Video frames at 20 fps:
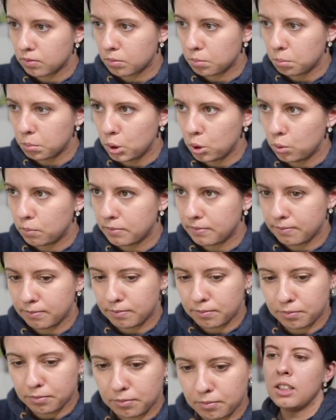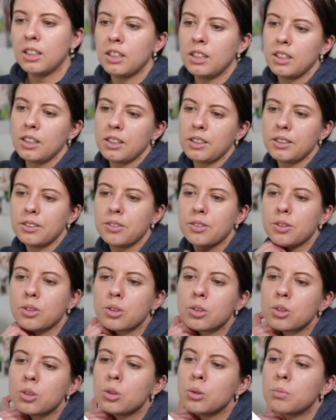Boom.
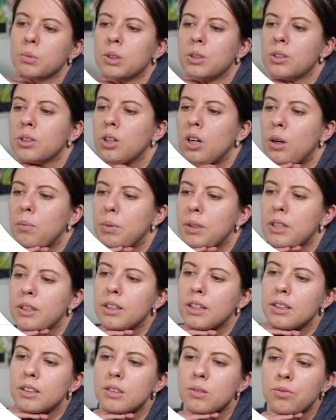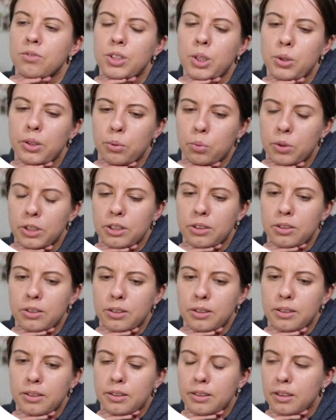Consumer topic. That's very weird
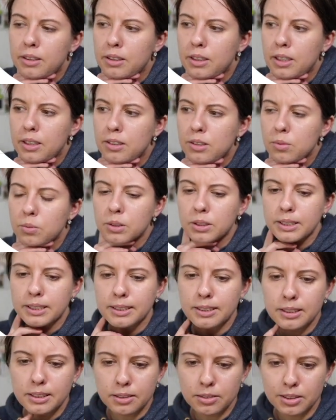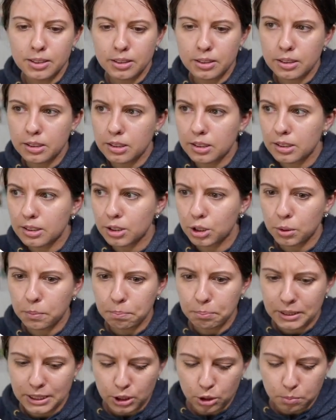that that's related, given that this is such
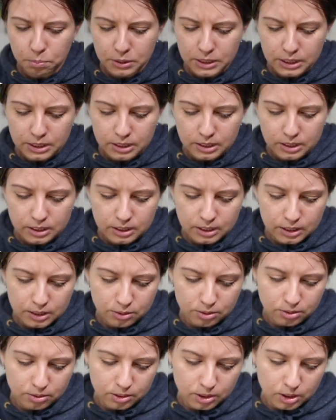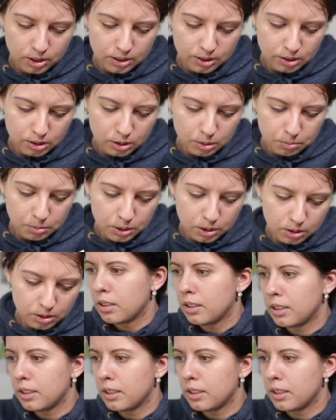a B2B kind of concept.